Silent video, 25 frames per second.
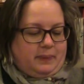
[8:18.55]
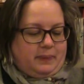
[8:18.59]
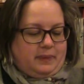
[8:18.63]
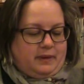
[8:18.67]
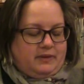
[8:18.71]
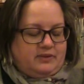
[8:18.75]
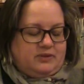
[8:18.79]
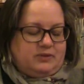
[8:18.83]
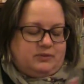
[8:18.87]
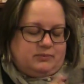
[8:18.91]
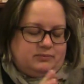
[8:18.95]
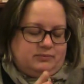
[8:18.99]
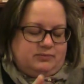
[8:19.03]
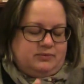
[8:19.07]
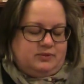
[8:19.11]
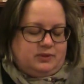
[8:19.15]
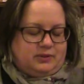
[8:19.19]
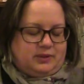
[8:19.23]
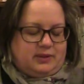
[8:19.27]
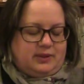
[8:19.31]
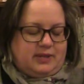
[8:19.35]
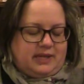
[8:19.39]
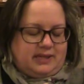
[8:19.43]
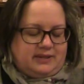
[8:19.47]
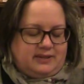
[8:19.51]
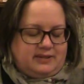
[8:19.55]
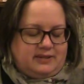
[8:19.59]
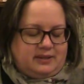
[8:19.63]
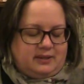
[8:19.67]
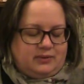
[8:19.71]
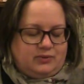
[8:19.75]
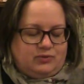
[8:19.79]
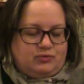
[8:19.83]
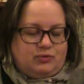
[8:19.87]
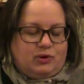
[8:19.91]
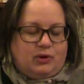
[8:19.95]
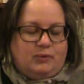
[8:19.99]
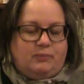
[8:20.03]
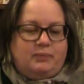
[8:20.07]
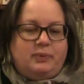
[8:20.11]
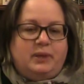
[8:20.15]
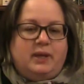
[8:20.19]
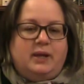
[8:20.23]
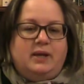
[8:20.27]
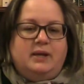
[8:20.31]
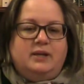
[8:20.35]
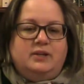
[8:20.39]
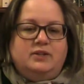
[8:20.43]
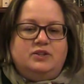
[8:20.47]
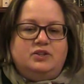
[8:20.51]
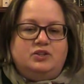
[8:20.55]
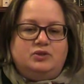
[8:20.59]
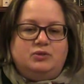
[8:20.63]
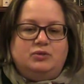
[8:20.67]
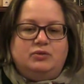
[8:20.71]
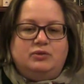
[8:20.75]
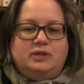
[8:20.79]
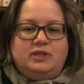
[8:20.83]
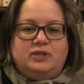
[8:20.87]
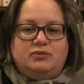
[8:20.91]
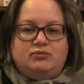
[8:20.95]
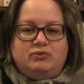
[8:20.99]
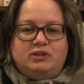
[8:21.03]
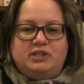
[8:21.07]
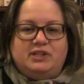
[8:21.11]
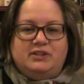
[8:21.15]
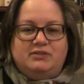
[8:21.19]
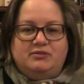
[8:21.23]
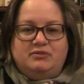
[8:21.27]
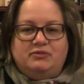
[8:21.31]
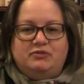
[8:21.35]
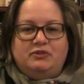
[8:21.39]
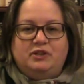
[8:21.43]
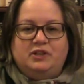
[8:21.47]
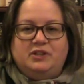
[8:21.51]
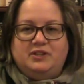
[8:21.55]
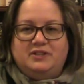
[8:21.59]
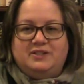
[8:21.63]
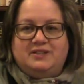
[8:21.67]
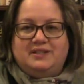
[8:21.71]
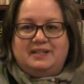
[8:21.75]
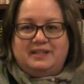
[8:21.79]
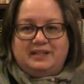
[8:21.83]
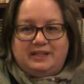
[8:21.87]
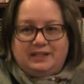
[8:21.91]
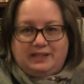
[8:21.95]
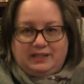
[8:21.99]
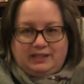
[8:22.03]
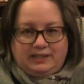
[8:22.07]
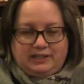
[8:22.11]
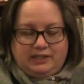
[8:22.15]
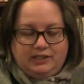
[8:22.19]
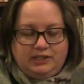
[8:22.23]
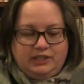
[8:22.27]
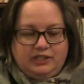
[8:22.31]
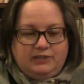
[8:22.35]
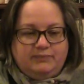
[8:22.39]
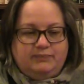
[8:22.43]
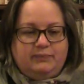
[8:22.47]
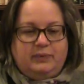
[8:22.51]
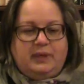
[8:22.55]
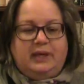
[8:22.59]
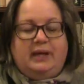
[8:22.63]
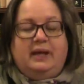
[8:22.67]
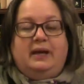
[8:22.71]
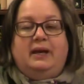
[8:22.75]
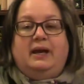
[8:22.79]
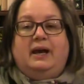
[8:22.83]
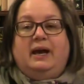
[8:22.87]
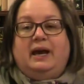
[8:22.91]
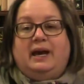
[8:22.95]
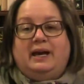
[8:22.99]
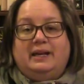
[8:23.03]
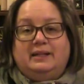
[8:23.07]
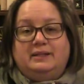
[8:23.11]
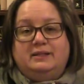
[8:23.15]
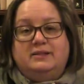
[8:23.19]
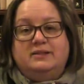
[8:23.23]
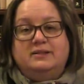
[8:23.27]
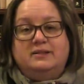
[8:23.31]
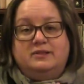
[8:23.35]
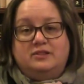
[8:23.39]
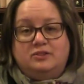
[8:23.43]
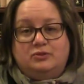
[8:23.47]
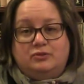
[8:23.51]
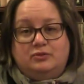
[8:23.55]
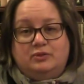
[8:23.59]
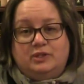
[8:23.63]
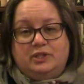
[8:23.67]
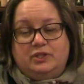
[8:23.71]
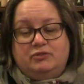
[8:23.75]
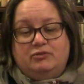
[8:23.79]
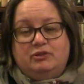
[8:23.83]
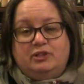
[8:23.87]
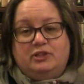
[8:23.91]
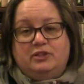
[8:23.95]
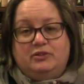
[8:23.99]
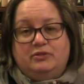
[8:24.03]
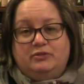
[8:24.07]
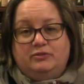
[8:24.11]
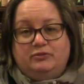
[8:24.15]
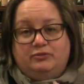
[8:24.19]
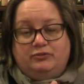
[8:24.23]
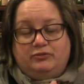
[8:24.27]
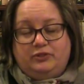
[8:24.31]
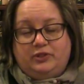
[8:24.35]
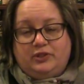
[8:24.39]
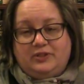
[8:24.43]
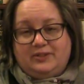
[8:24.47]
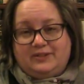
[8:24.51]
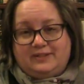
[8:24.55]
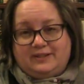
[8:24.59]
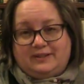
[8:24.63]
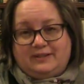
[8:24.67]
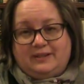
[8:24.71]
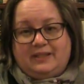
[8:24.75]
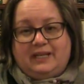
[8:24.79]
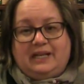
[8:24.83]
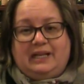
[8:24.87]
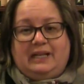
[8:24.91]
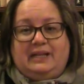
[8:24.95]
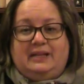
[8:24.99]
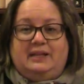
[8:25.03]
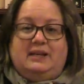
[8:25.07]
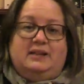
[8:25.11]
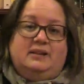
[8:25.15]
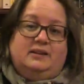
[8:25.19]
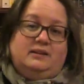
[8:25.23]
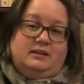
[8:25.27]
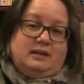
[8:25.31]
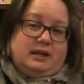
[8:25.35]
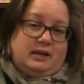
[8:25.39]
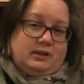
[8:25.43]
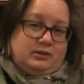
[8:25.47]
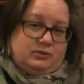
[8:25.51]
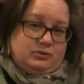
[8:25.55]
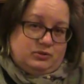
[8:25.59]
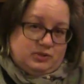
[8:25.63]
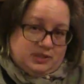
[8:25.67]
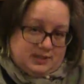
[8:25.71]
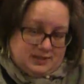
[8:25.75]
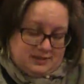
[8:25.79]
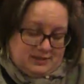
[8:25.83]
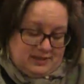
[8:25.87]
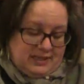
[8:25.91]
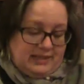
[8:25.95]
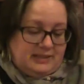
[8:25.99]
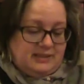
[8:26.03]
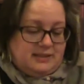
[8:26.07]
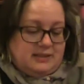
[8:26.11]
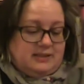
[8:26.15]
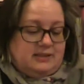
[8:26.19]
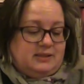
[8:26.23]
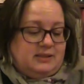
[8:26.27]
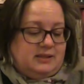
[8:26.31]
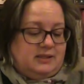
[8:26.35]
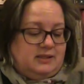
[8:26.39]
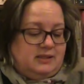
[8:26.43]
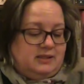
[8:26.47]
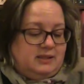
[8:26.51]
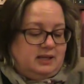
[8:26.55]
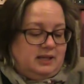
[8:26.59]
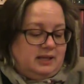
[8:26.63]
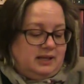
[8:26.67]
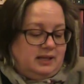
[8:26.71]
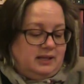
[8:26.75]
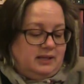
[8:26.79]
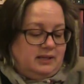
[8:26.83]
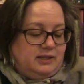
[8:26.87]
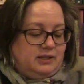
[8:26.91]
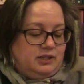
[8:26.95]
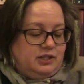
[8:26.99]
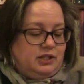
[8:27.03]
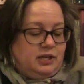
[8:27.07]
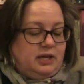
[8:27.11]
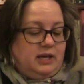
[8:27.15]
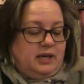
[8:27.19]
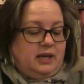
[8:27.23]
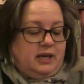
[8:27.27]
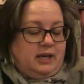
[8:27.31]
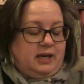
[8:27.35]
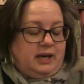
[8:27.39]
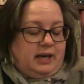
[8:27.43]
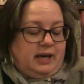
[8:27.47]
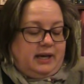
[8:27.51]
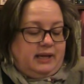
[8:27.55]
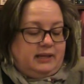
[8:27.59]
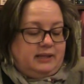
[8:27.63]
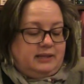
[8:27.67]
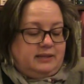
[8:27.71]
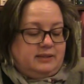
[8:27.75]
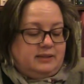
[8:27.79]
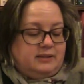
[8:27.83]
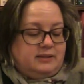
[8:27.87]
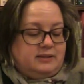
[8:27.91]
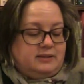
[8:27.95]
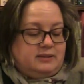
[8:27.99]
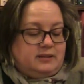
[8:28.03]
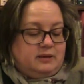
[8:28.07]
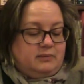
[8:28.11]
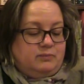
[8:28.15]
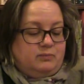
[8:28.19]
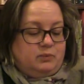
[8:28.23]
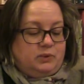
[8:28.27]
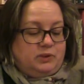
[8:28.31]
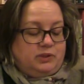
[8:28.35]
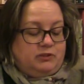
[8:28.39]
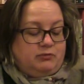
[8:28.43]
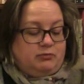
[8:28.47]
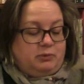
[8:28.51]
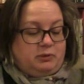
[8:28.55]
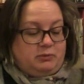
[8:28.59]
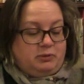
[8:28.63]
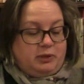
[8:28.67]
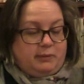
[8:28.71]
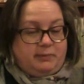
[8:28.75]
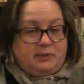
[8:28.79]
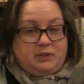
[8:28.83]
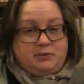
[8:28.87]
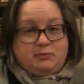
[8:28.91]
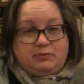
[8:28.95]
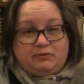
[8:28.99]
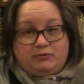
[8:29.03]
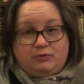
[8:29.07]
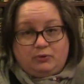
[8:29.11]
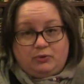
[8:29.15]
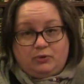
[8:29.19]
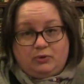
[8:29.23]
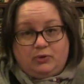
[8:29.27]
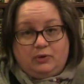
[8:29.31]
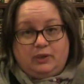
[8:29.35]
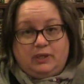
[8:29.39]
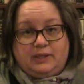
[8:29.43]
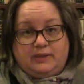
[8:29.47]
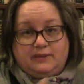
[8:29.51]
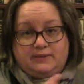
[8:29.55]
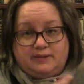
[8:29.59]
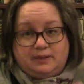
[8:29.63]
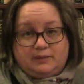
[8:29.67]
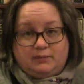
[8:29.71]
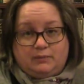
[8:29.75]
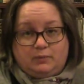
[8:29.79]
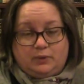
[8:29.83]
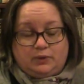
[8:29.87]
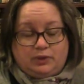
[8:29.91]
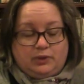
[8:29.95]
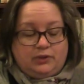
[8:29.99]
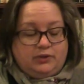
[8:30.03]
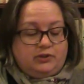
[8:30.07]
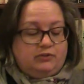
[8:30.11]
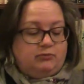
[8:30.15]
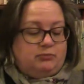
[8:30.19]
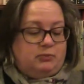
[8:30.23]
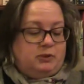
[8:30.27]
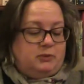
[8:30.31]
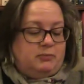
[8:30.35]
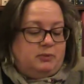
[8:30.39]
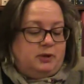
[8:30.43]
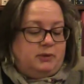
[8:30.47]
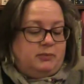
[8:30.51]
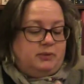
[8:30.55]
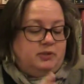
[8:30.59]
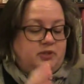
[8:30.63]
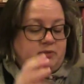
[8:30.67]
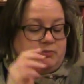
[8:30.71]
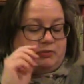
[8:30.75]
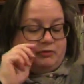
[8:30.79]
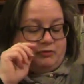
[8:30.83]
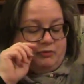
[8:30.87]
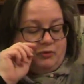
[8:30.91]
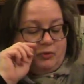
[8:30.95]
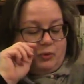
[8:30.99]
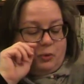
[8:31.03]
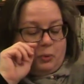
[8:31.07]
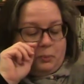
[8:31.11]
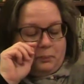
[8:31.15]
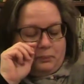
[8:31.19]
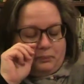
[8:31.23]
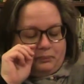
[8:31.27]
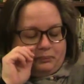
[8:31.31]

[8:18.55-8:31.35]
sorry, that sounds wrong, stories written first in English and stories written first in Gaelic and now translated into English. And some will have been published before and some will not have been published before.